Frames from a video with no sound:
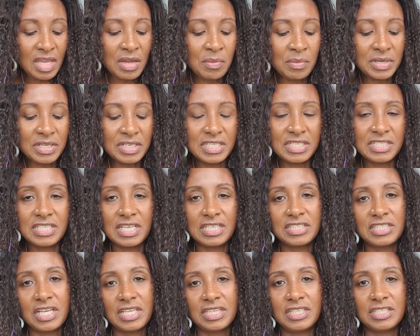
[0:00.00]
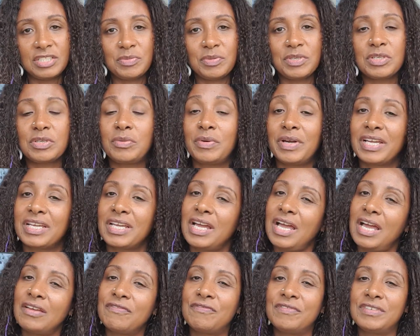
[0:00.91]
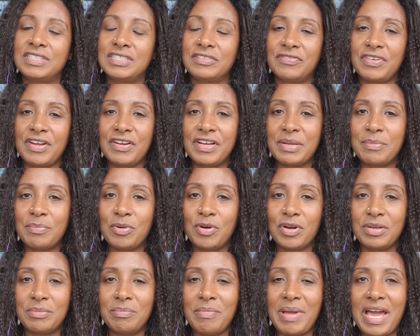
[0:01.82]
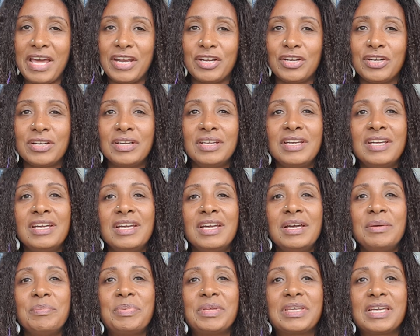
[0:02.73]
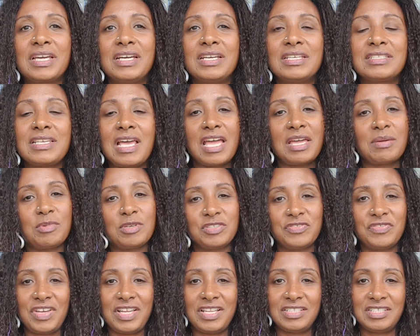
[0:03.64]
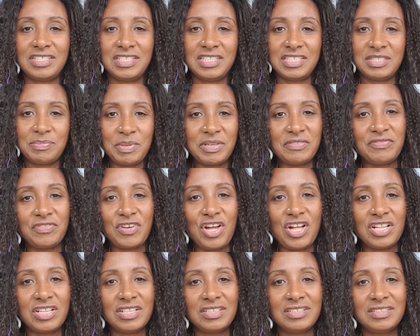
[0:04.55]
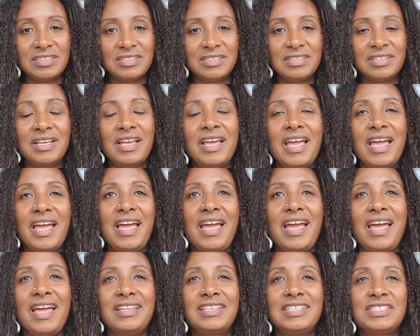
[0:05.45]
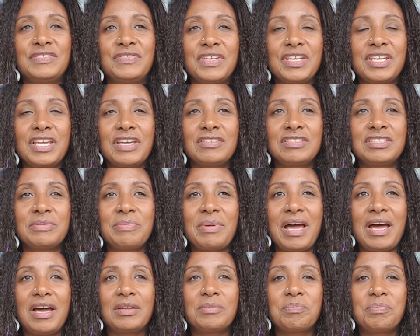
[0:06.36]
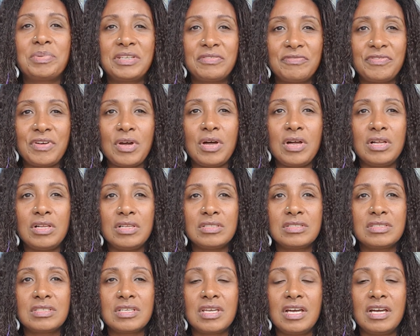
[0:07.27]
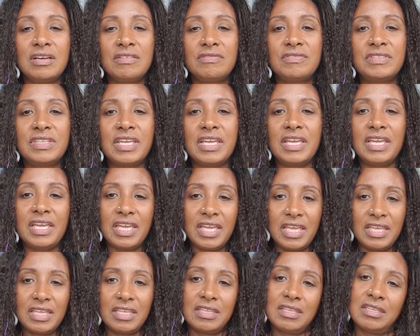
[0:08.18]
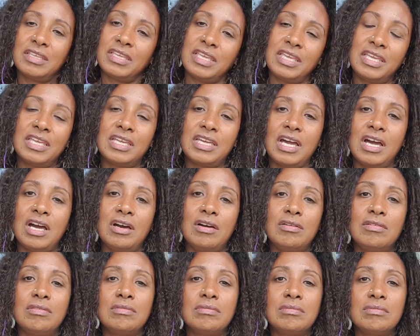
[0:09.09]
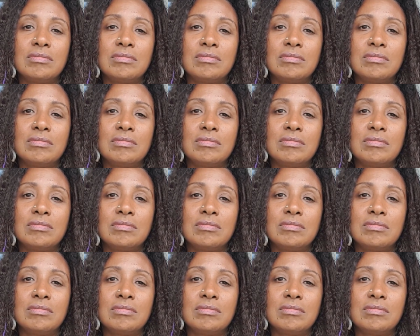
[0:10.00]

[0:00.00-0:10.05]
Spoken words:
I wanted to touch on this real quick. It's a very important matter because I almost fell into this pitfall. And this video is about pitfalls of the ego